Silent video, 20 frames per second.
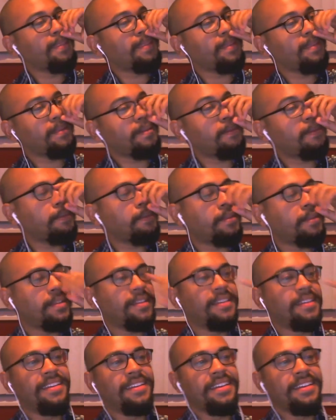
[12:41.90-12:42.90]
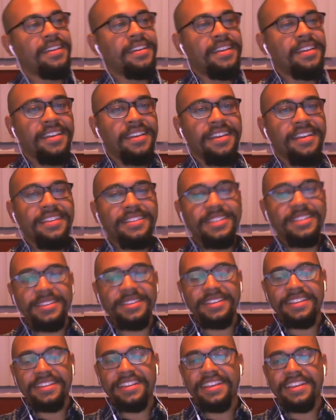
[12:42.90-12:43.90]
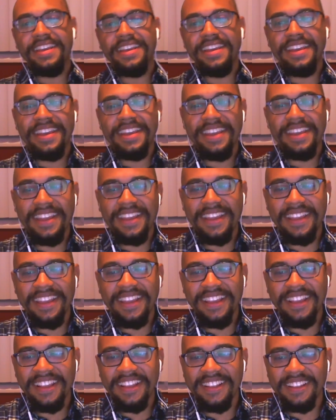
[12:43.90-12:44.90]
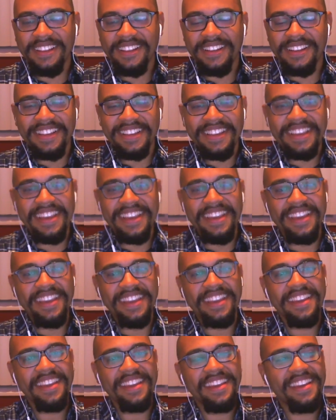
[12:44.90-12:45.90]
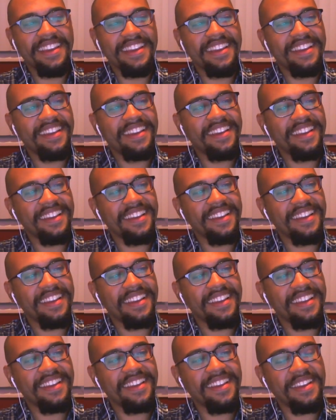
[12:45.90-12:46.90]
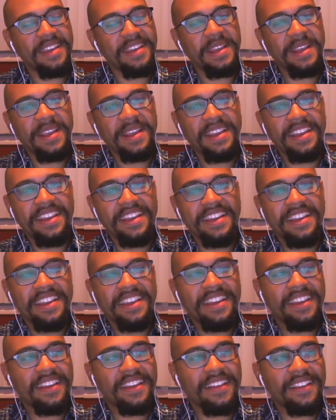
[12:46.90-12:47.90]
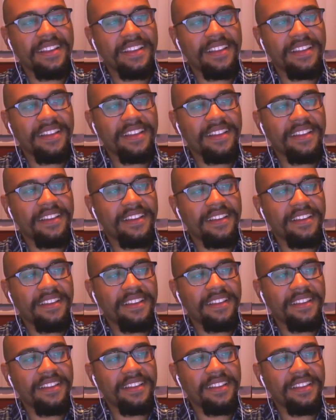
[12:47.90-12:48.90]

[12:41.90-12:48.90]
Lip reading: (silent)